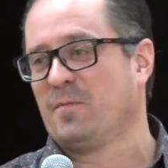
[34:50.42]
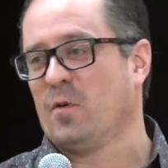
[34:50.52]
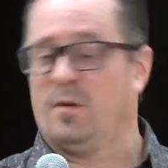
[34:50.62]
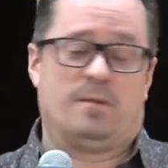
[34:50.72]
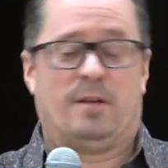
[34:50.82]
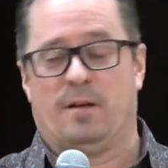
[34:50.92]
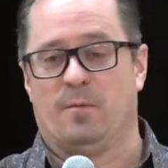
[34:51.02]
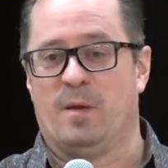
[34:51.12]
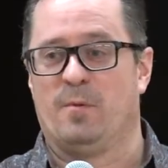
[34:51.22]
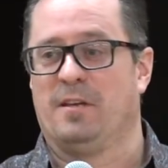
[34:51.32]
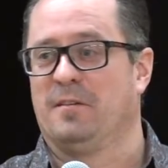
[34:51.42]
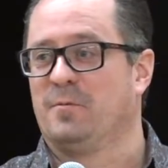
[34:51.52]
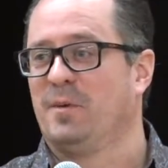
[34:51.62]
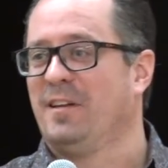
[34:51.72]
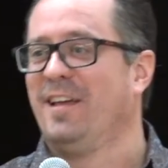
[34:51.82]
Or I don't know, maybe he is,
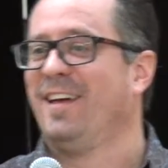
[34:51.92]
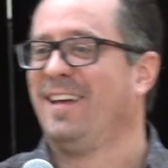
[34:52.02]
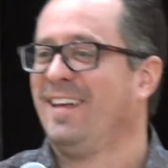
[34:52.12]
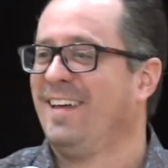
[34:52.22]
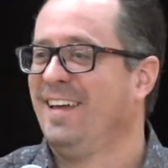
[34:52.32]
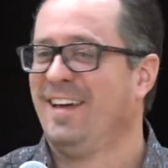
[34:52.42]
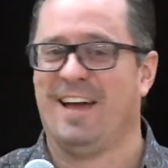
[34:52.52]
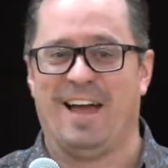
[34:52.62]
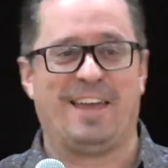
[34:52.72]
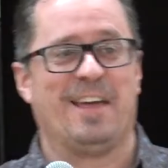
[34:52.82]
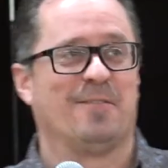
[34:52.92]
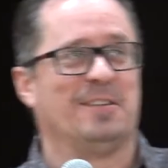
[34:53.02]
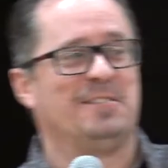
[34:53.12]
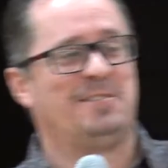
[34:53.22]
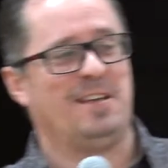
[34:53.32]
but I can't
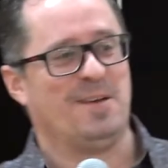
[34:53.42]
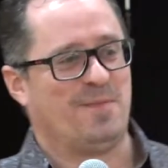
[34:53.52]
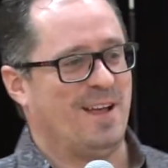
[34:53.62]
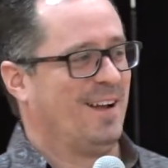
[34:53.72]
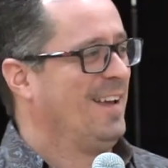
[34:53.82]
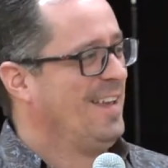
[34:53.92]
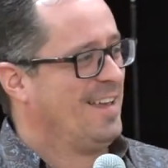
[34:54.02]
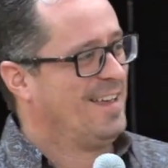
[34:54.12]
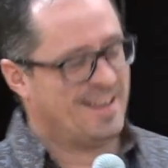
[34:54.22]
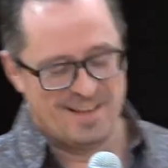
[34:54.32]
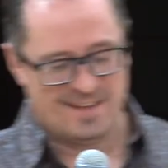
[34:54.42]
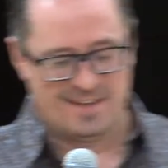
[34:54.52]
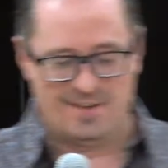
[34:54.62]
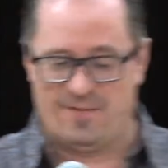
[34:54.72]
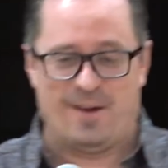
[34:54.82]
really see up there.
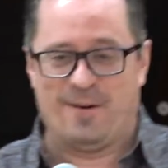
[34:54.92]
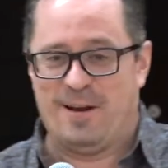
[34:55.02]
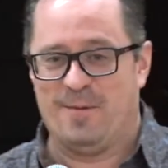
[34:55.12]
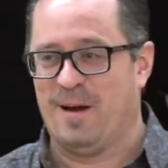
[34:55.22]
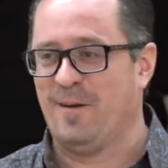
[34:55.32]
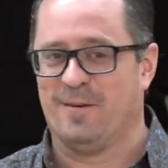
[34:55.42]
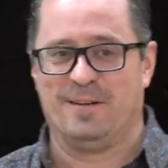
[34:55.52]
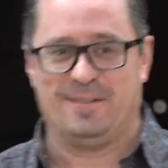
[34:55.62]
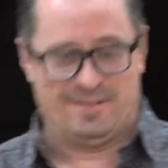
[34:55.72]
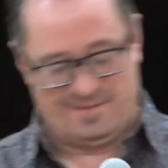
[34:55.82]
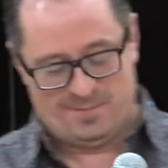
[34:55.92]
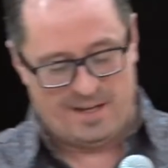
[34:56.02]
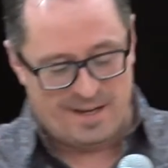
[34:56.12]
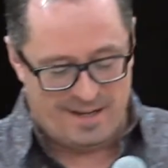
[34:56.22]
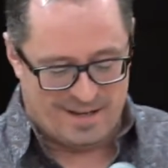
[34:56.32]
If I were him, I would. But
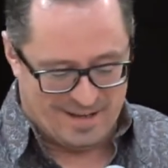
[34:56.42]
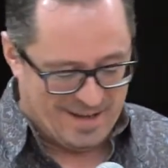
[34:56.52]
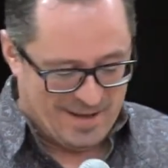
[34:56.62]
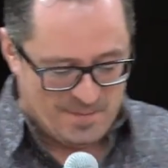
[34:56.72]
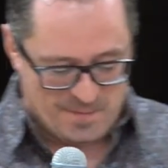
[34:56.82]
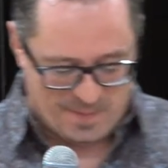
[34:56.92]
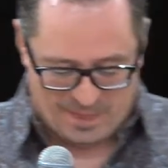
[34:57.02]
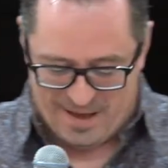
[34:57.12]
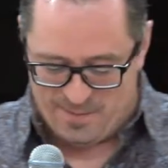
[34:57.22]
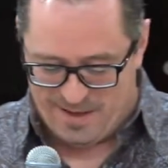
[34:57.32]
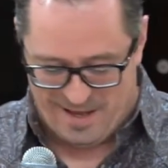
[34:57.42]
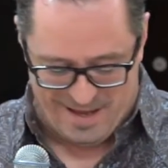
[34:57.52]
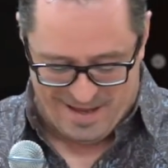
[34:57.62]
But